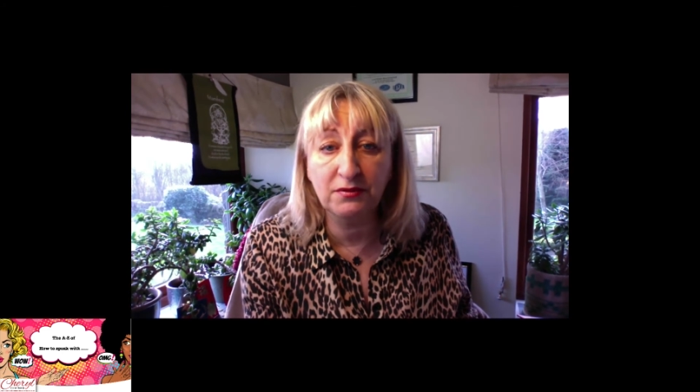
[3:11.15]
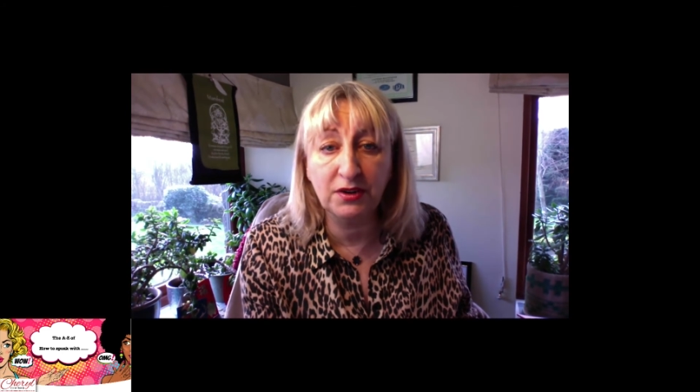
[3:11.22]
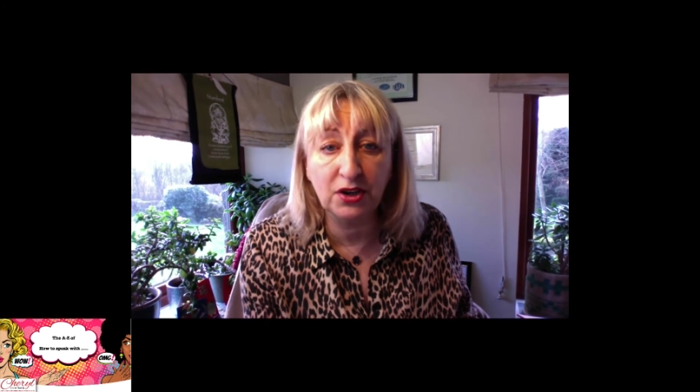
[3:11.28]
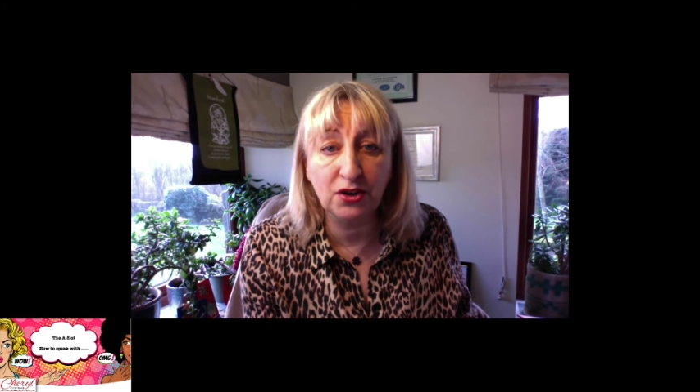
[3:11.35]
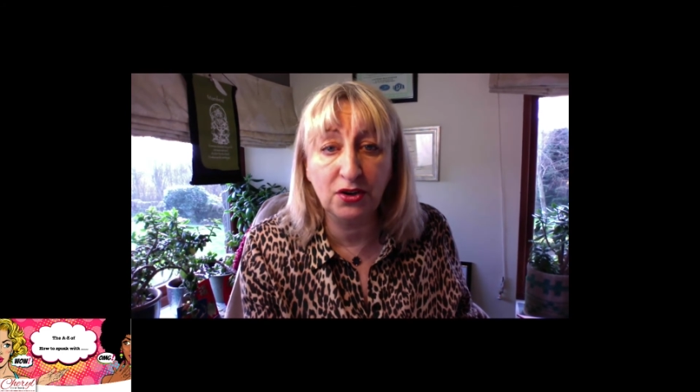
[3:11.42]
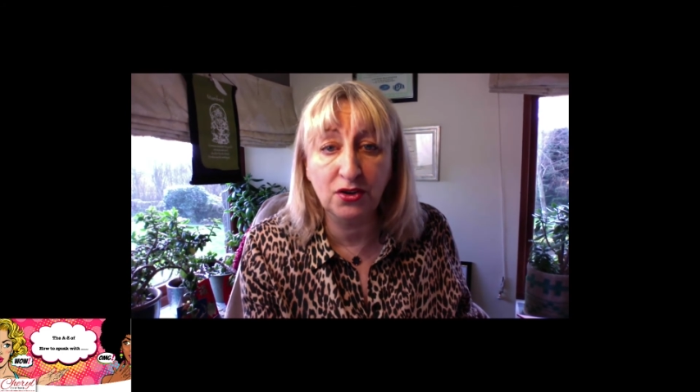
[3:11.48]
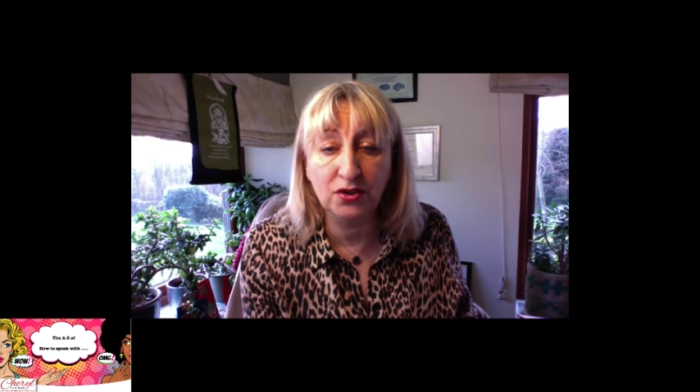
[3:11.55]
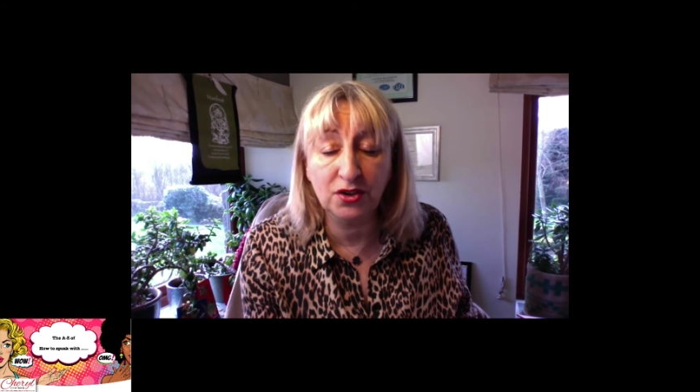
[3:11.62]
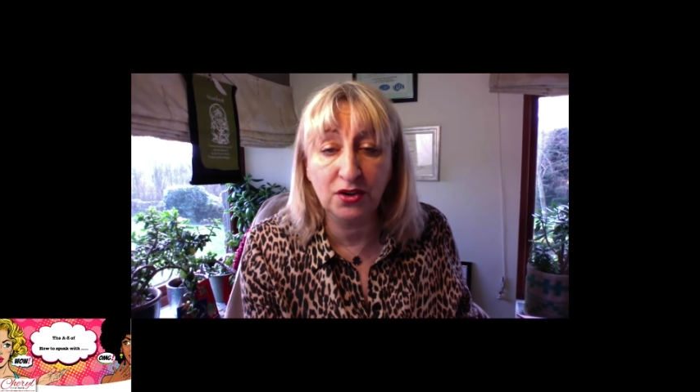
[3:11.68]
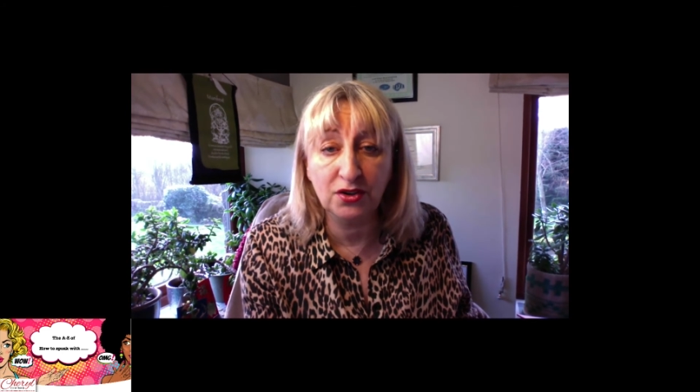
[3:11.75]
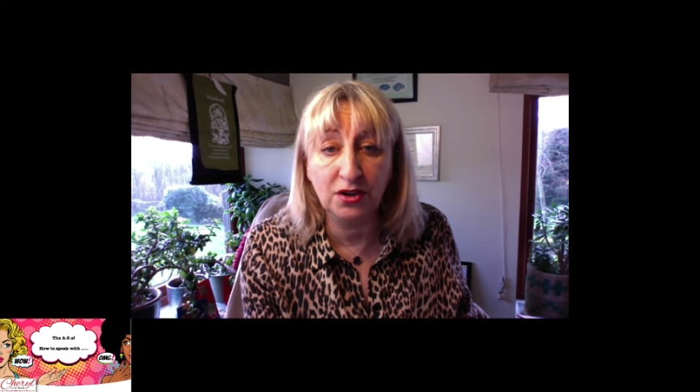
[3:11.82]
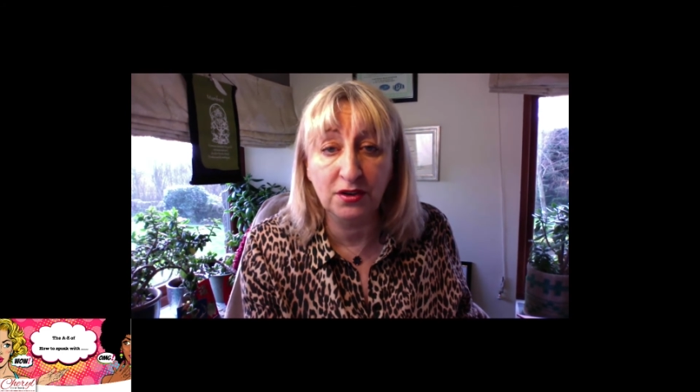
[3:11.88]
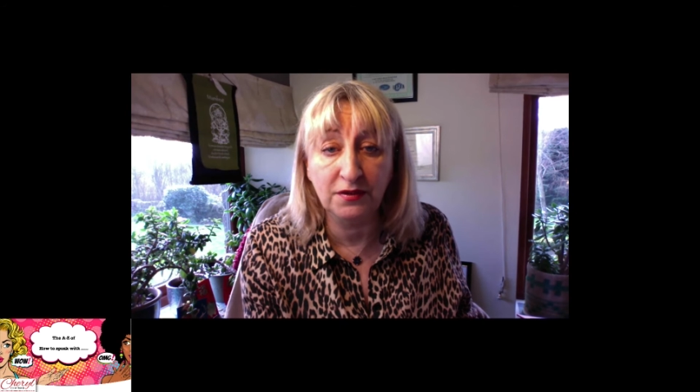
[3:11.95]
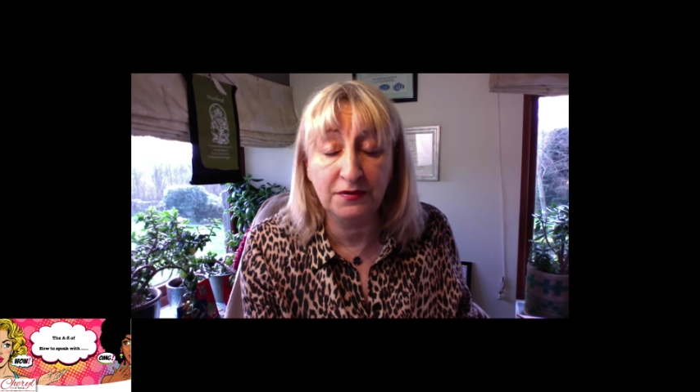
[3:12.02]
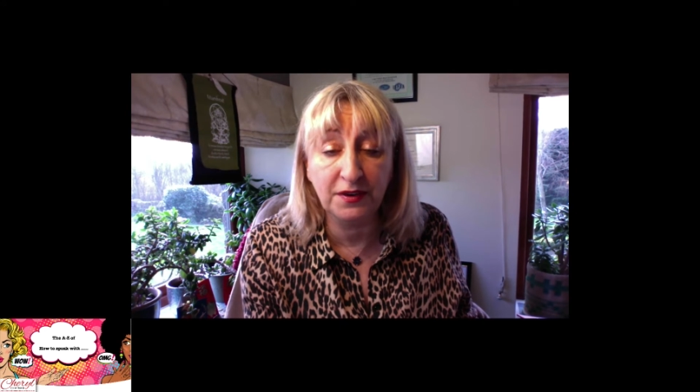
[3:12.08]
record on
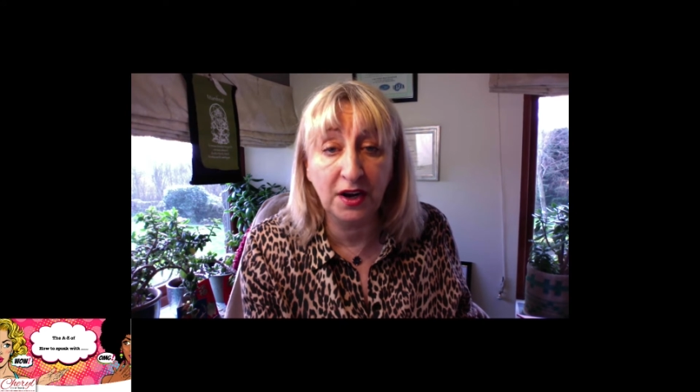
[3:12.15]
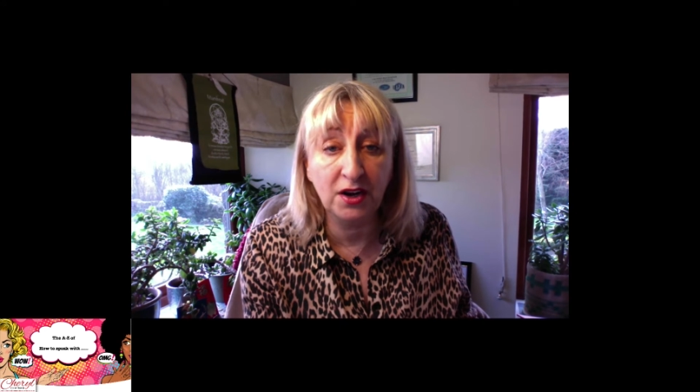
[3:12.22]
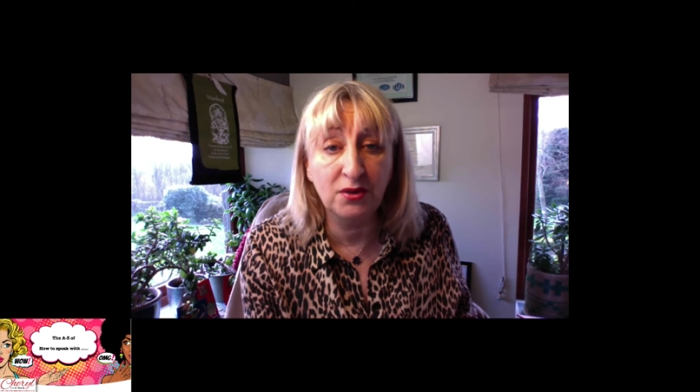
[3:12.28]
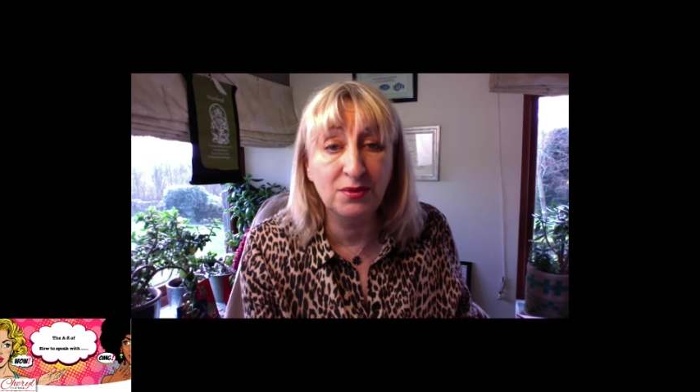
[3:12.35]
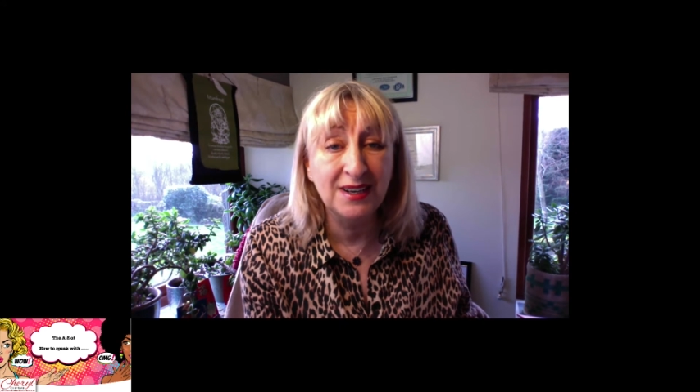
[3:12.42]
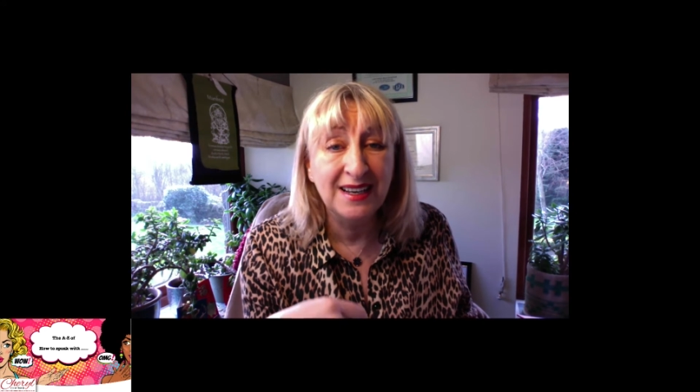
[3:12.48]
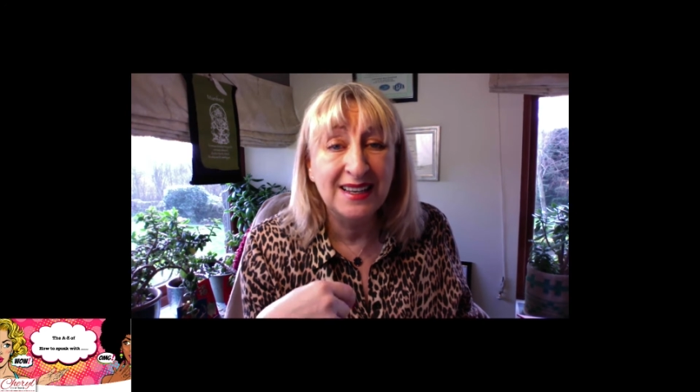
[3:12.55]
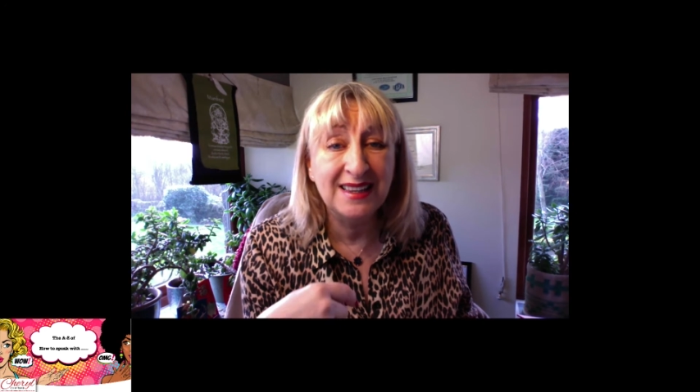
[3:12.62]
your phone.